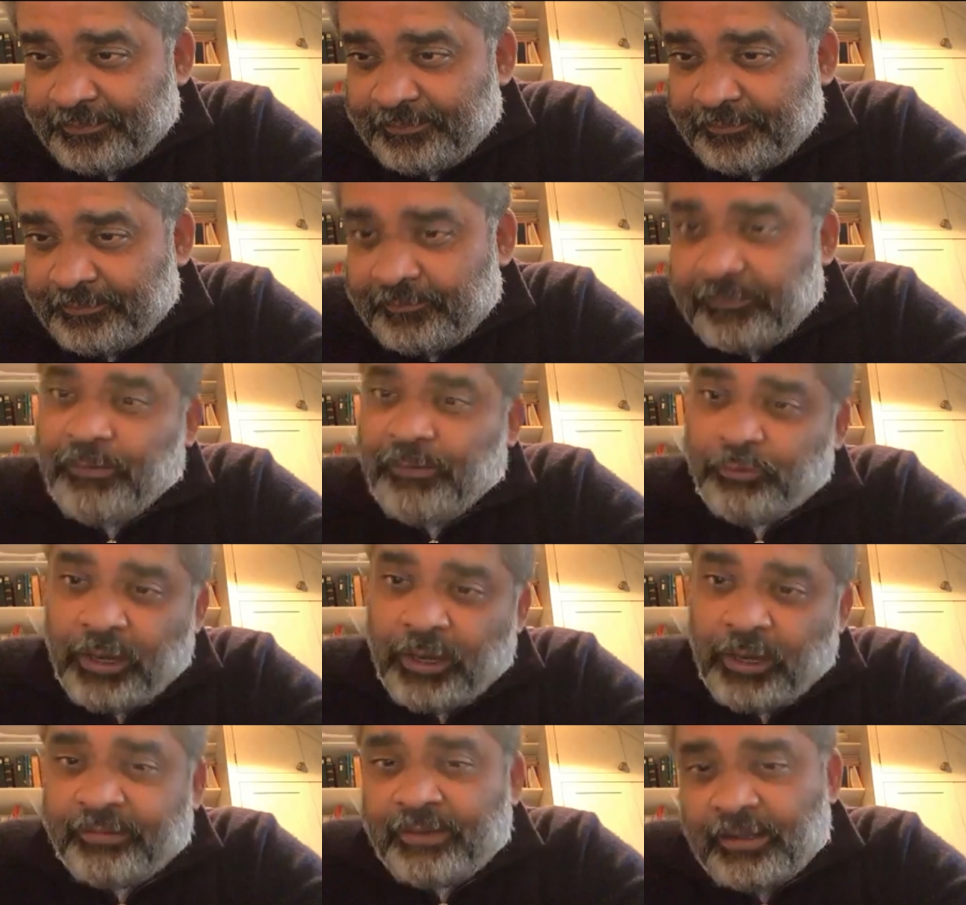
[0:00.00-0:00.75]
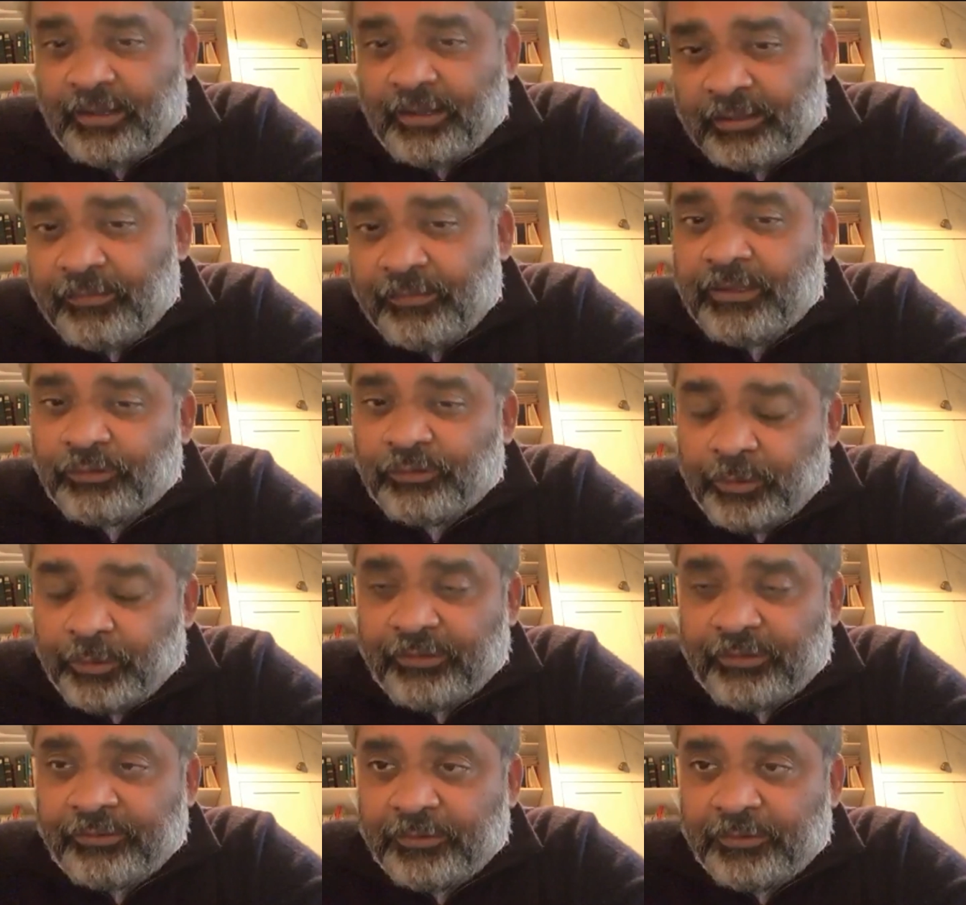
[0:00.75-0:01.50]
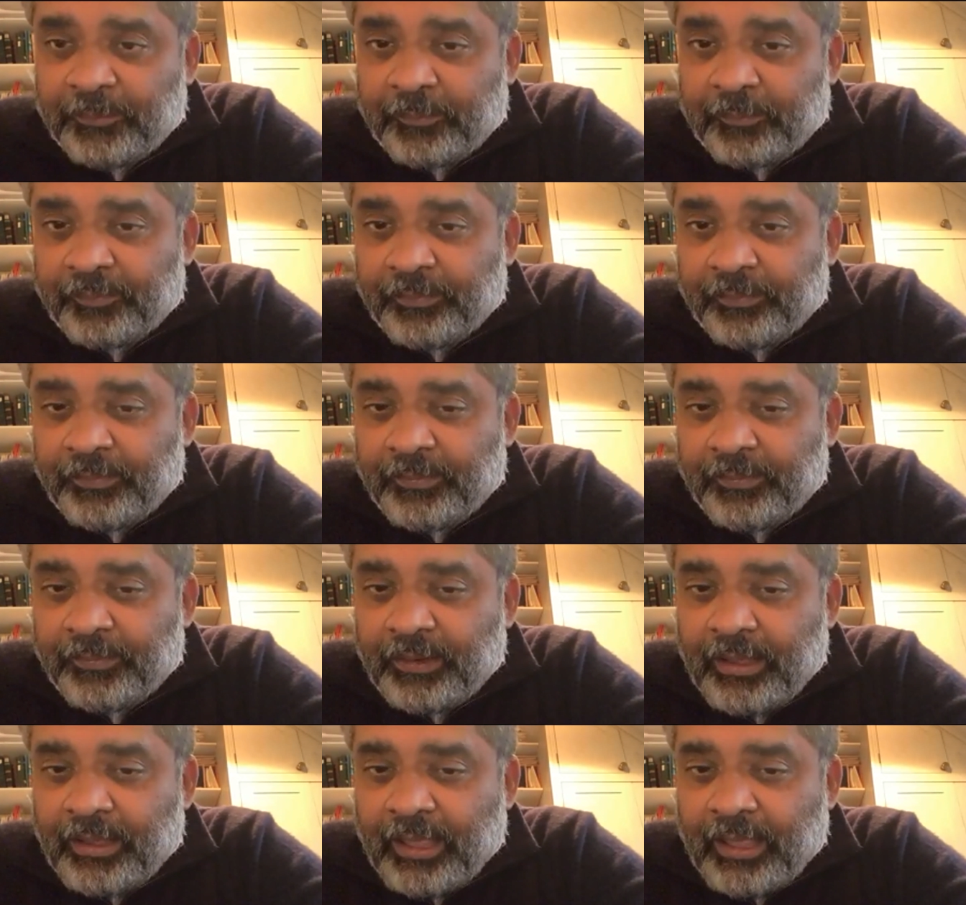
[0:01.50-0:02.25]
We have to ask ourselves this question.
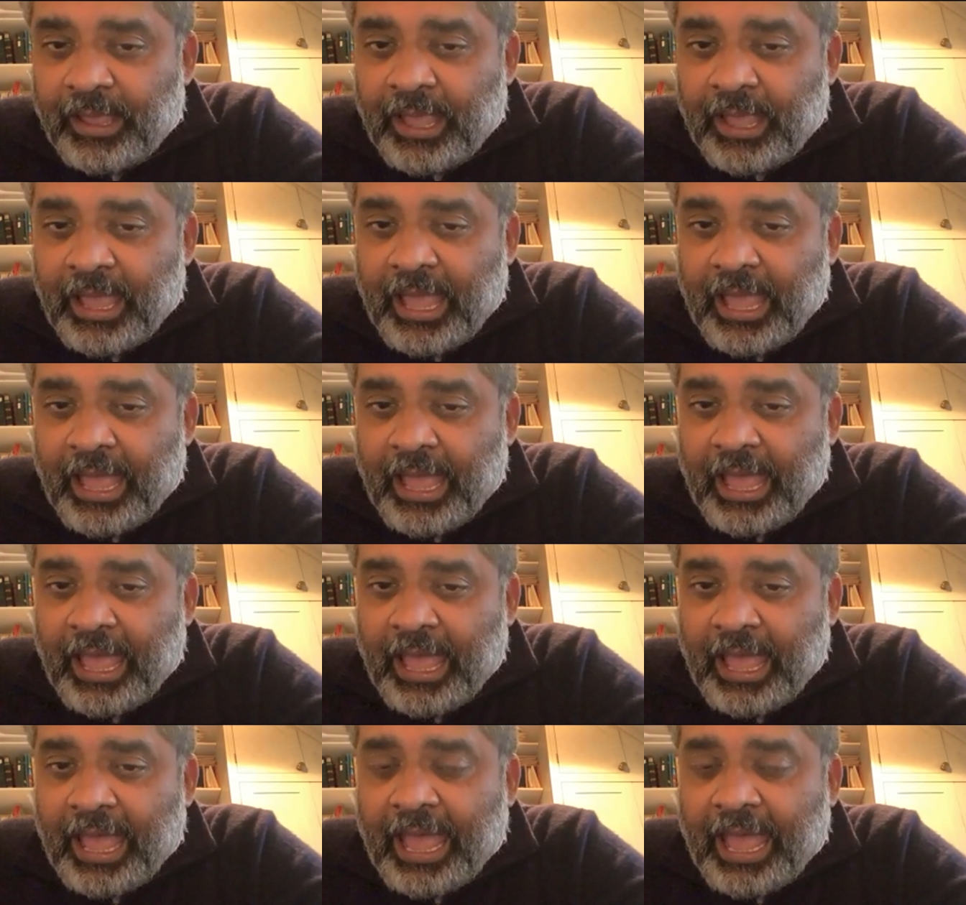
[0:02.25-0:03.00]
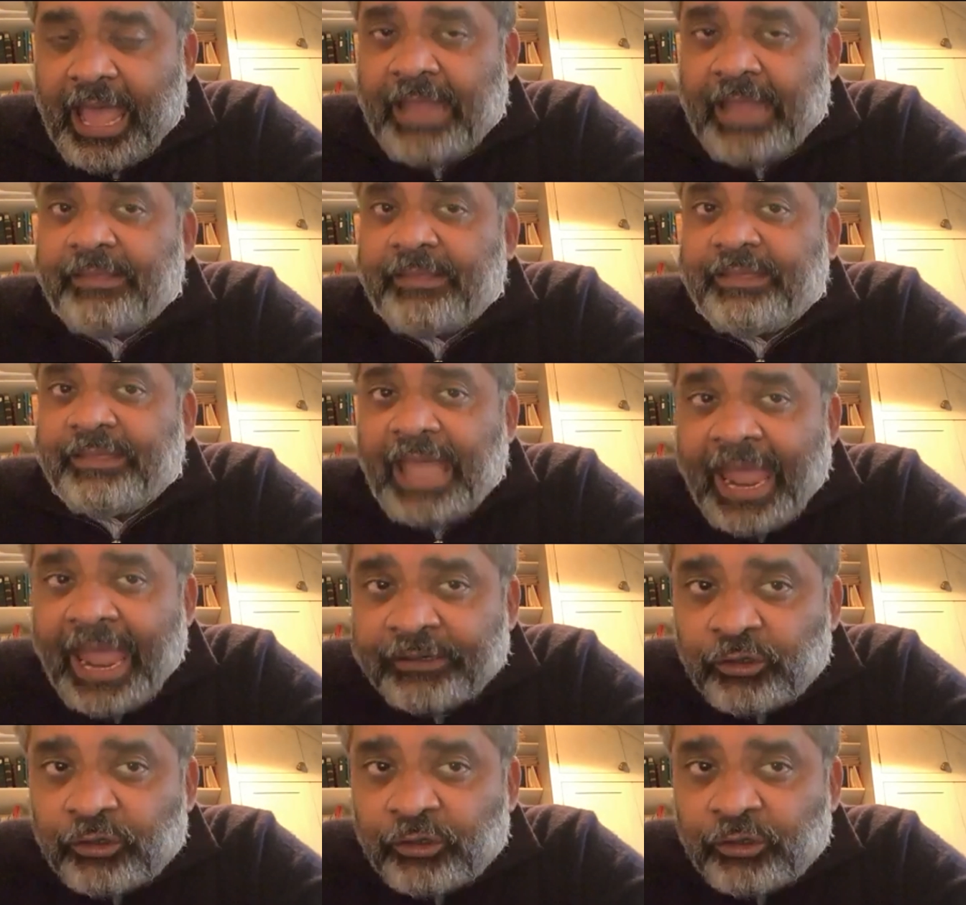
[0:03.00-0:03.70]
And that